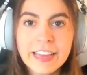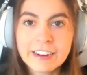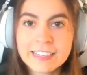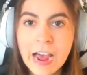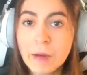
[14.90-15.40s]

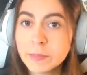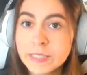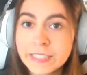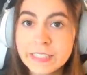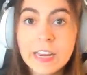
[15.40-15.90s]
that's
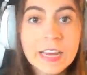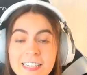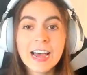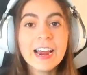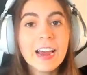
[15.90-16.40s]
happening,
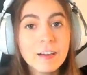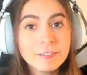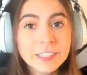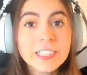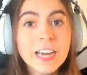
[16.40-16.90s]
I
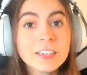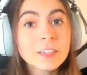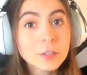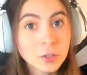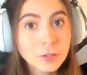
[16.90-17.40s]
haven't yet
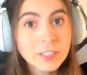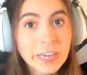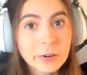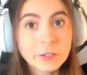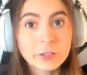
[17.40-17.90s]
learned how to